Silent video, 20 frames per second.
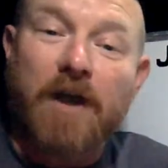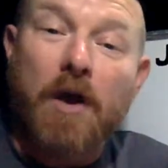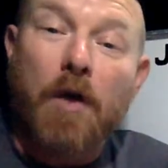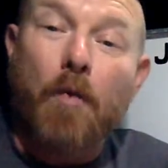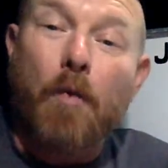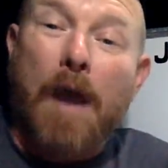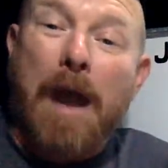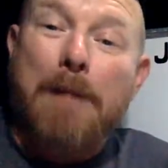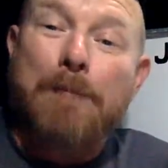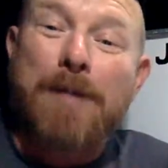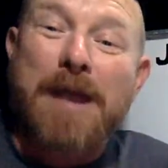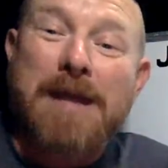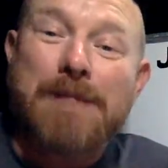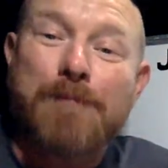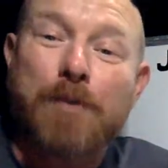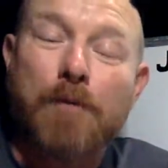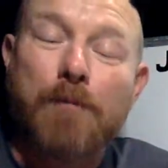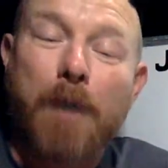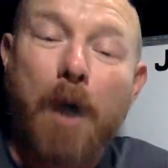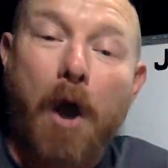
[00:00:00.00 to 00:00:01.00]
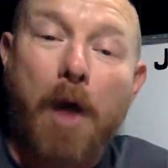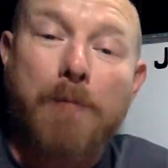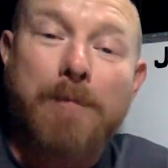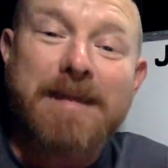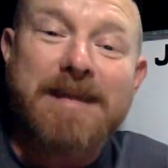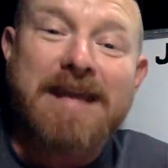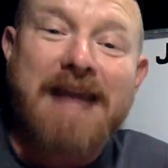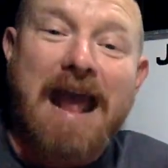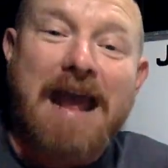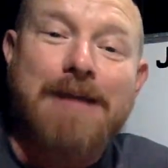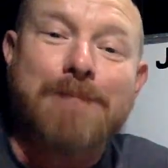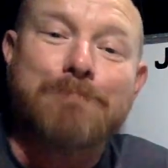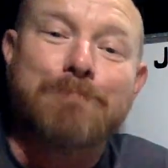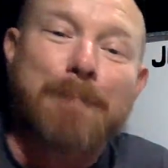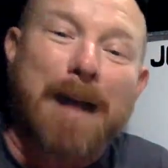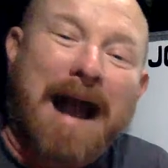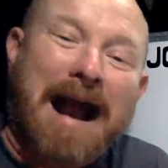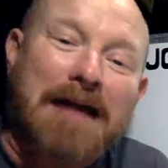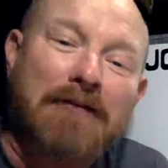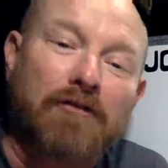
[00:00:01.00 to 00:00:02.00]
where people might be getting
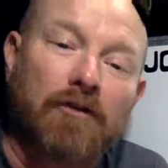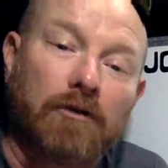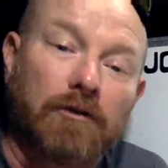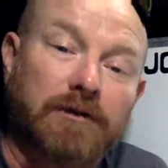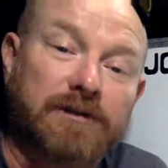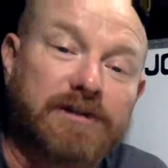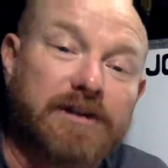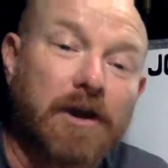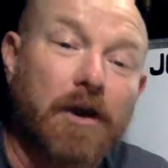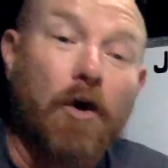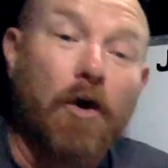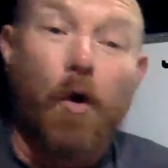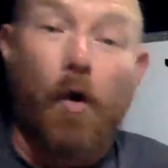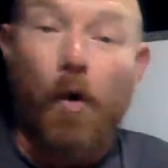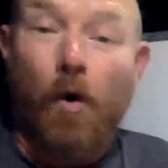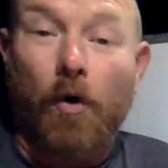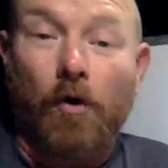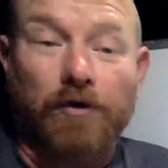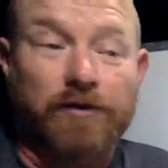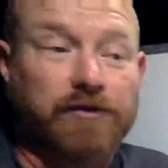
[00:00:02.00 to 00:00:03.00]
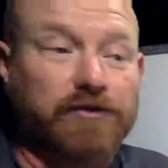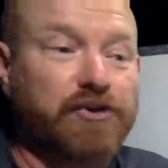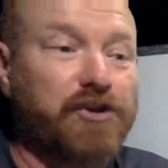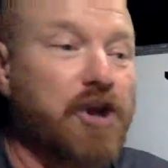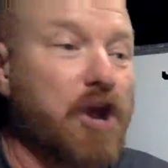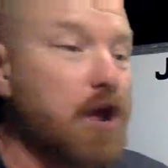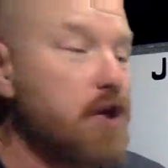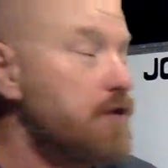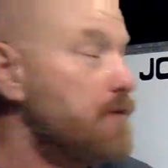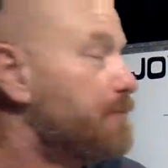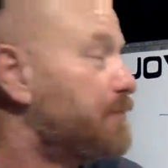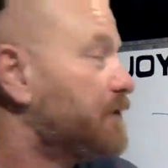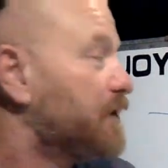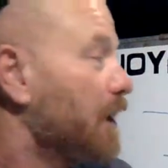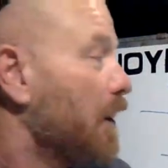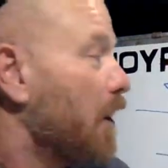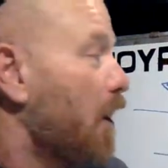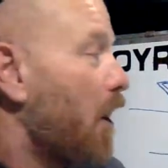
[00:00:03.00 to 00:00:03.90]
barreled or tubed.